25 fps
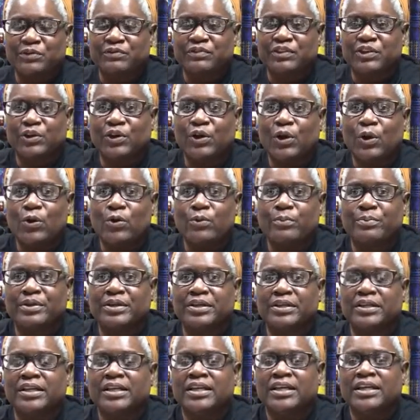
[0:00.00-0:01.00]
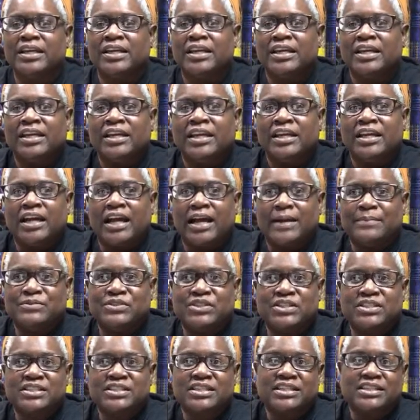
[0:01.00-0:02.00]
If they're open, I'm
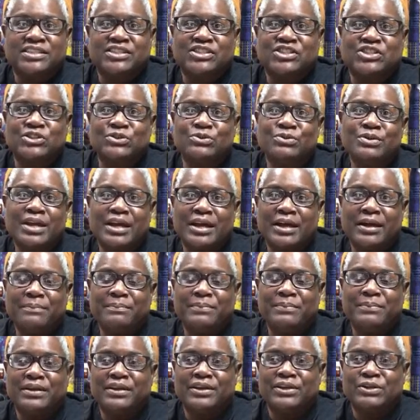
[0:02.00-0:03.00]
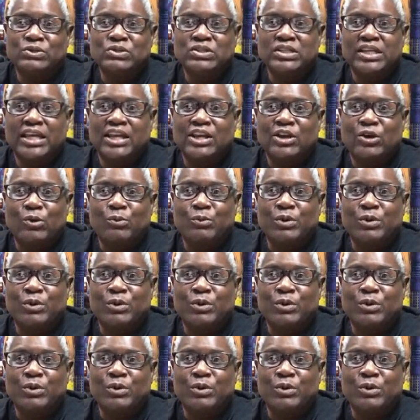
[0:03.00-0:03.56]
just going to suit up and go take her.